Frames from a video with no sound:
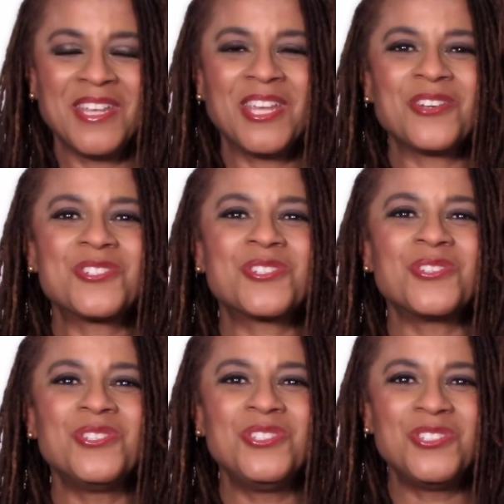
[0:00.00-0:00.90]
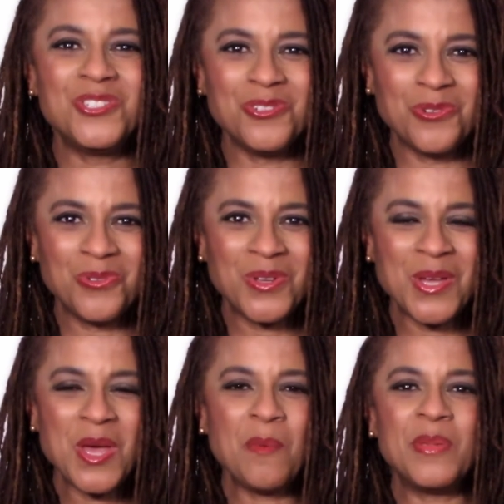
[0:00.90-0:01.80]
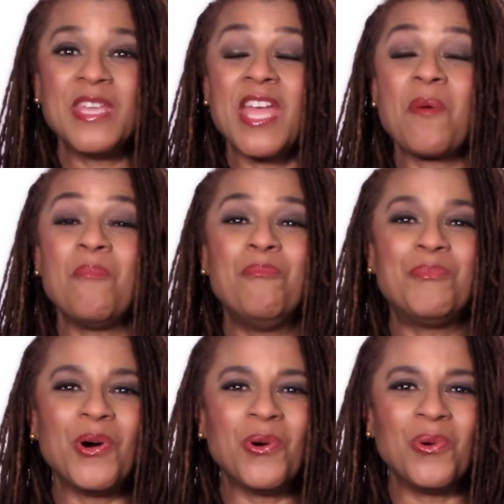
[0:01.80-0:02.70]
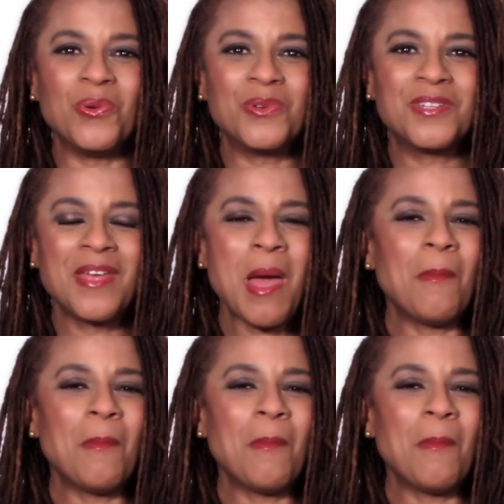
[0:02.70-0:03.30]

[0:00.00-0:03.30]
Here's to you being bold,